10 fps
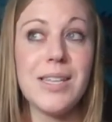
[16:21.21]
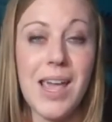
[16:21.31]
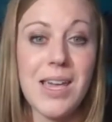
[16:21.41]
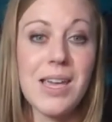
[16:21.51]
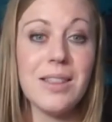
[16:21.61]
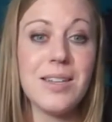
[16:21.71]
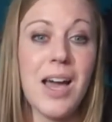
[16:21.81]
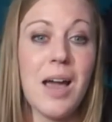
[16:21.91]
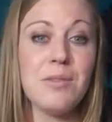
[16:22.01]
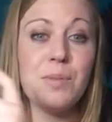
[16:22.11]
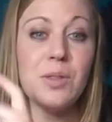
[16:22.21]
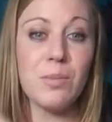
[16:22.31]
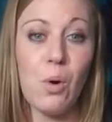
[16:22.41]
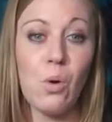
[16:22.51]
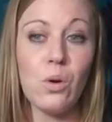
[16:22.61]
taking the time to
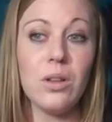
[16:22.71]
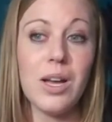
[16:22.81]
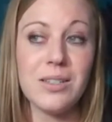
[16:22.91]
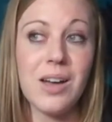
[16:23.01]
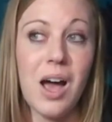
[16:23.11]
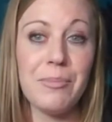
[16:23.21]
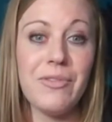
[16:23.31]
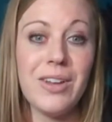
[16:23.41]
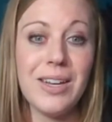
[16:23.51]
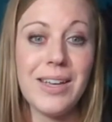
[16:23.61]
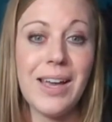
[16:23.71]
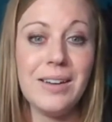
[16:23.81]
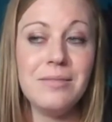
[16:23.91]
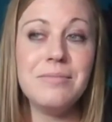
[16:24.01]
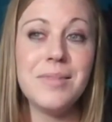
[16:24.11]
put the poll on top of it
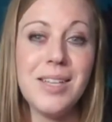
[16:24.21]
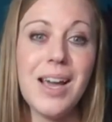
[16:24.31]
again,